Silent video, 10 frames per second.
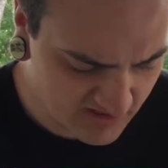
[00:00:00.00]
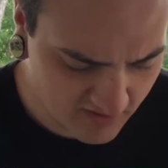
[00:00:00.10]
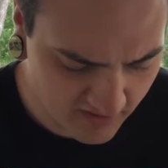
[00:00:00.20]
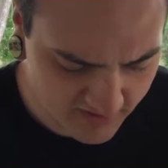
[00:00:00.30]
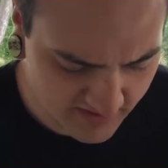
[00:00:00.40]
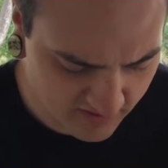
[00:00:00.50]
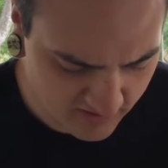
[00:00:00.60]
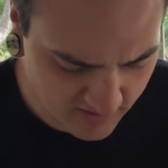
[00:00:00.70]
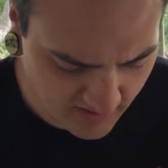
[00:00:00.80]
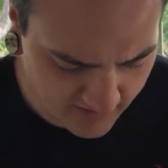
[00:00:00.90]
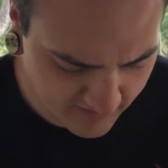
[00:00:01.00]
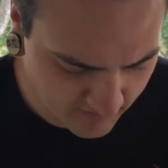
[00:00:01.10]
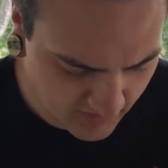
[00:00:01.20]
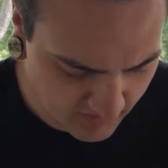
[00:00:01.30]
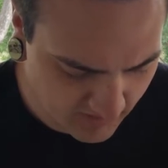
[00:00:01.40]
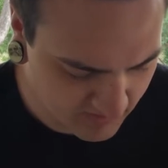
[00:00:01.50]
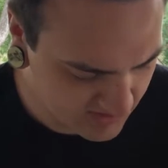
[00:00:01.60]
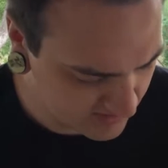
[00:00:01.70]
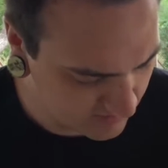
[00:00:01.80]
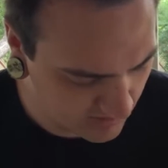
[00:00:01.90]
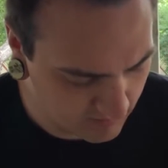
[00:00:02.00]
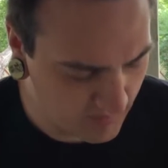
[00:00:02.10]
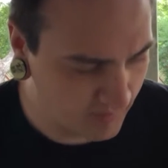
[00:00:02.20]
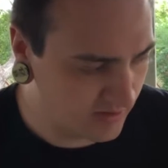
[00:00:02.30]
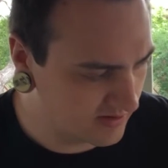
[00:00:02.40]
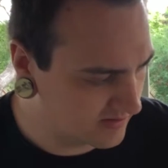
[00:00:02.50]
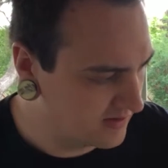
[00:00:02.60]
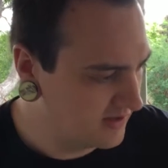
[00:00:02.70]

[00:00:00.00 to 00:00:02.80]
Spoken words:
disc art. They could have. Maybe I'm just not remembering.